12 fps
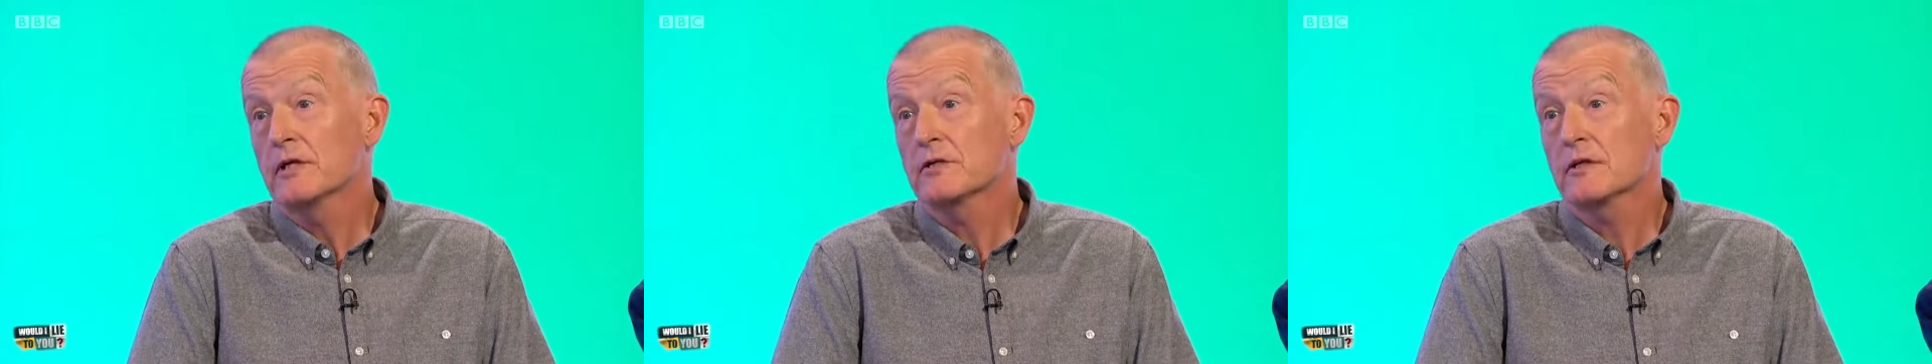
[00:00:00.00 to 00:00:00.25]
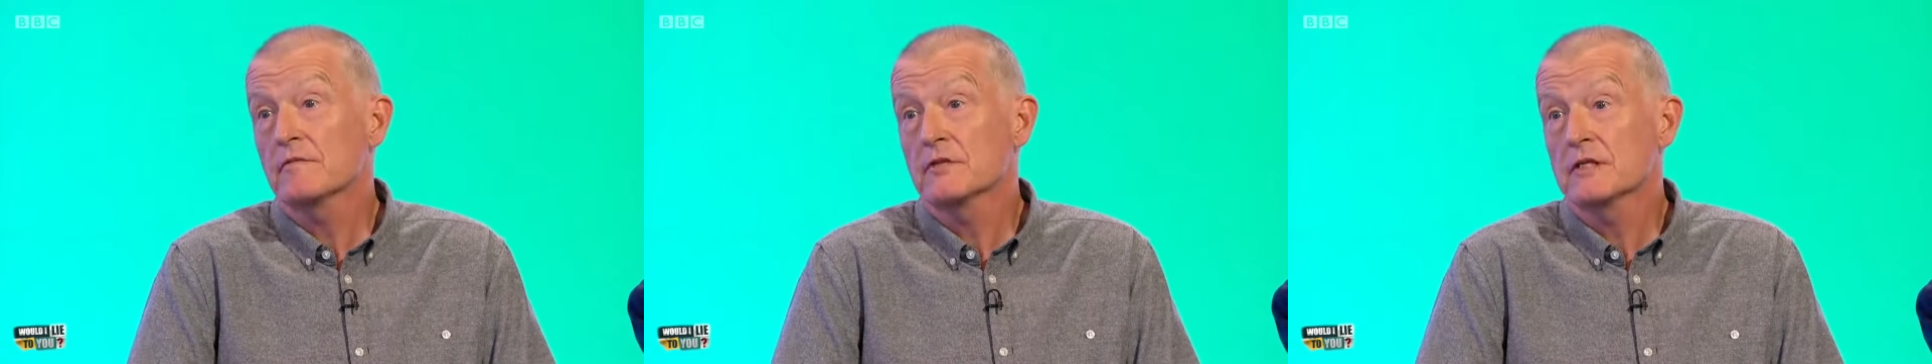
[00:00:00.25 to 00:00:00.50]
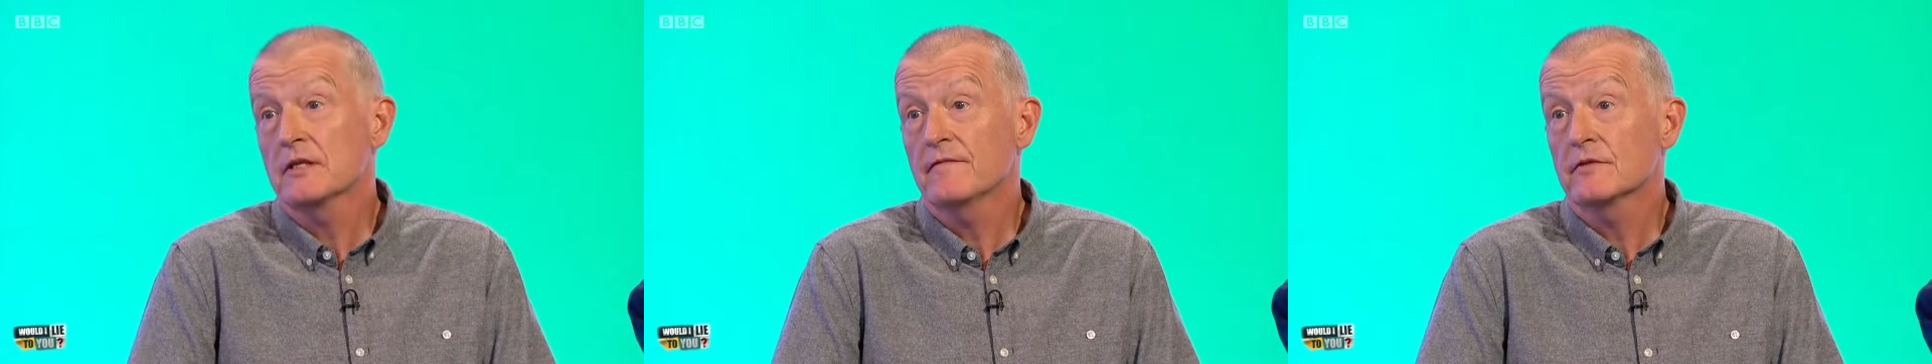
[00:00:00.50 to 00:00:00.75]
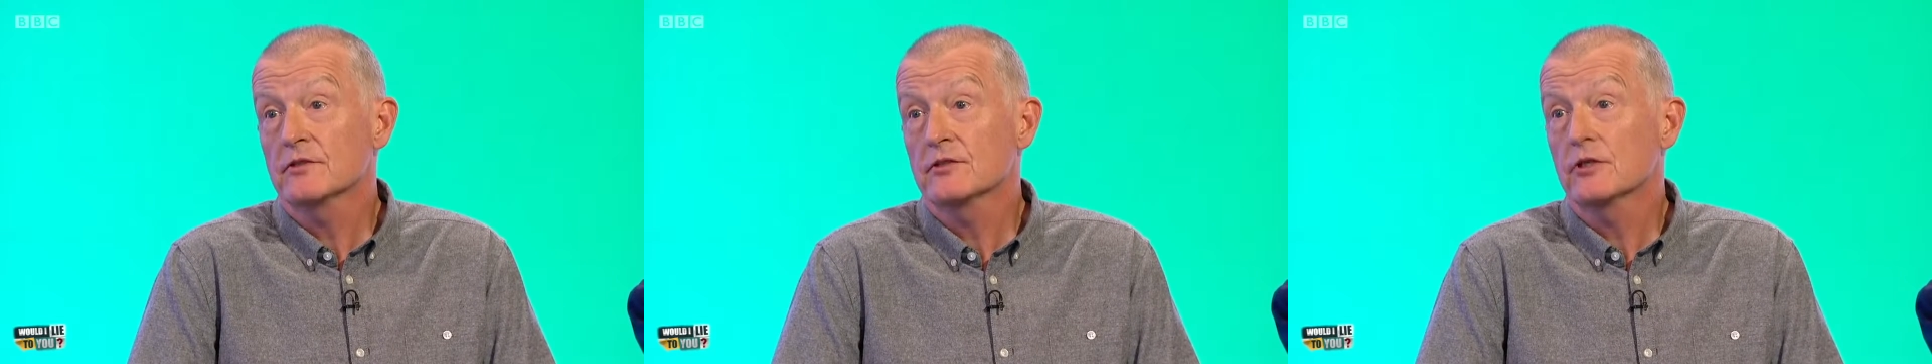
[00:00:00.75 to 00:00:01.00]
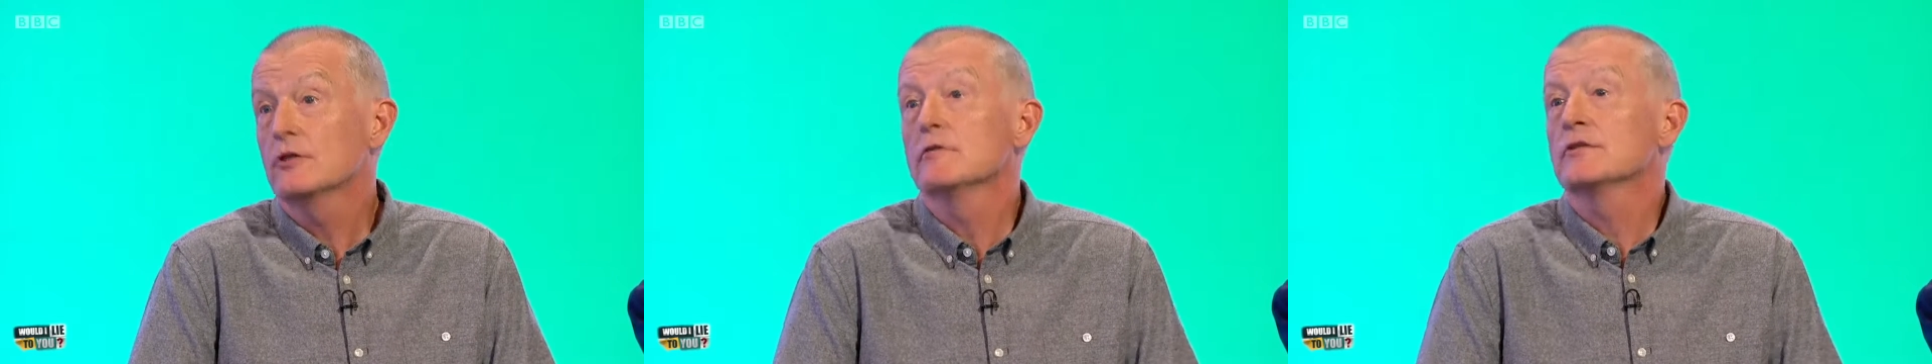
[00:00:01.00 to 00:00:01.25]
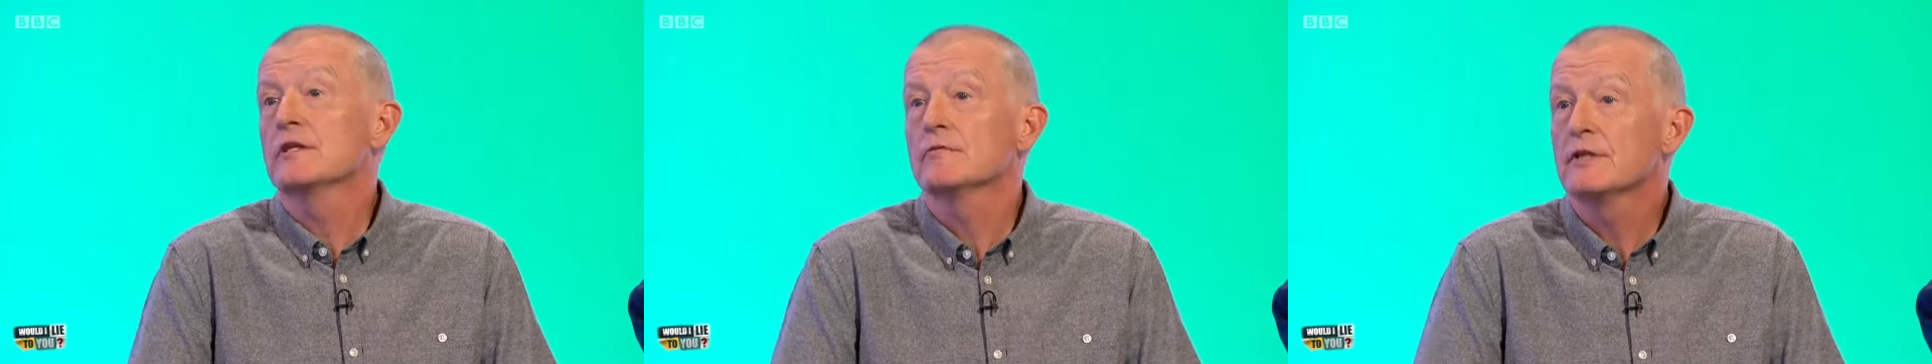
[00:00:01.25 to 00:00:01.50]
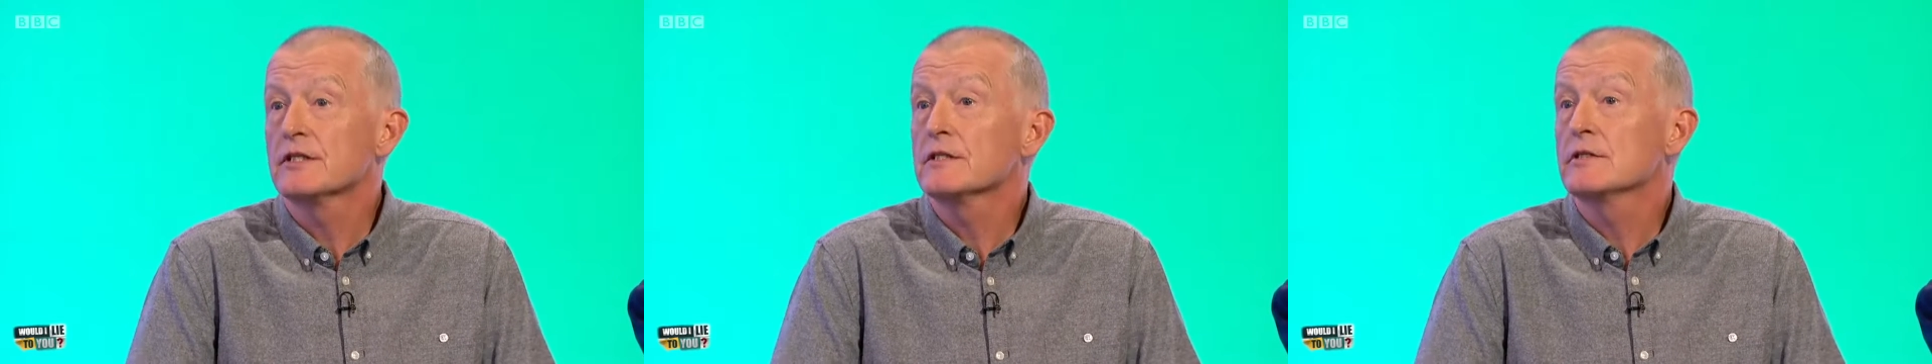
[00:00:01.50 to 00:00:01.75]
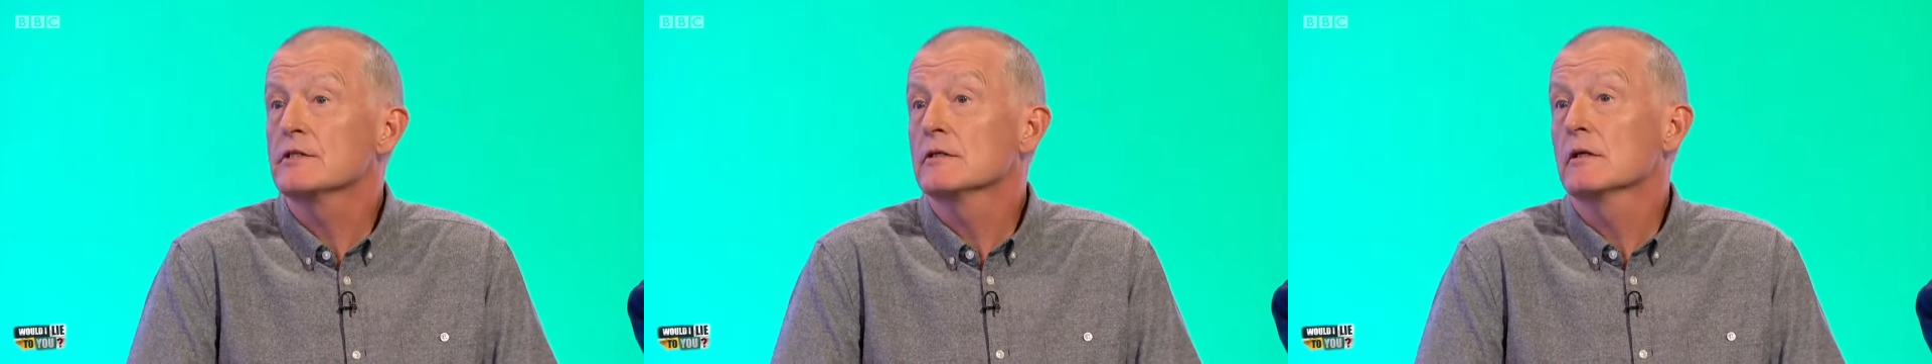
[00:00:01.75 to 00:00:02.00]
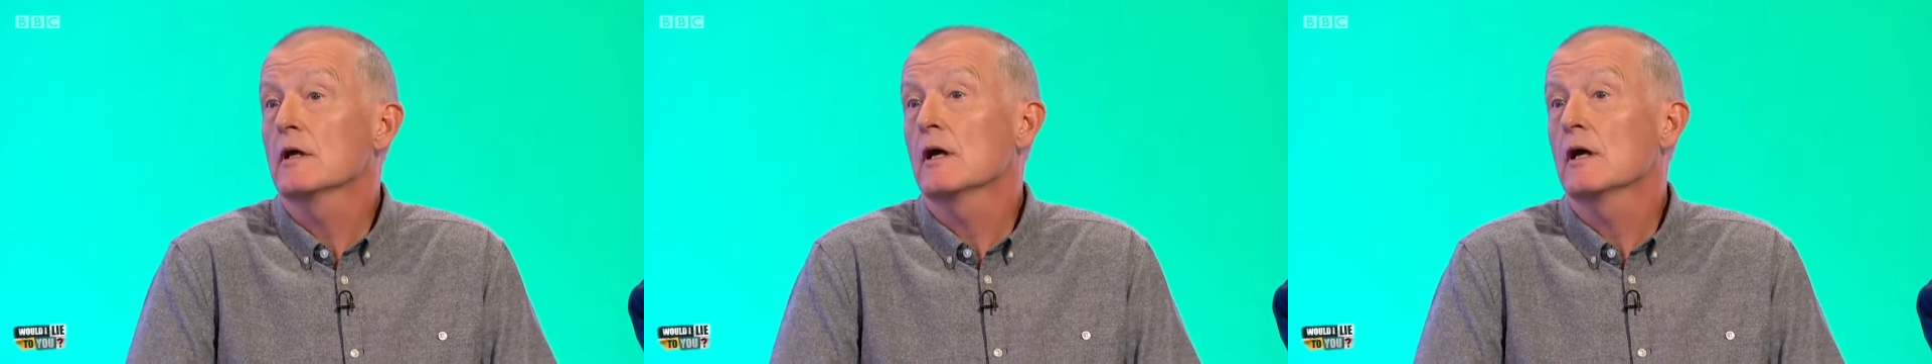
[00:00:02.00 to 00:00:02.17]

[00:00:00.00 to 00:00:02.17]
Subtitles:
because obviously for security reasons.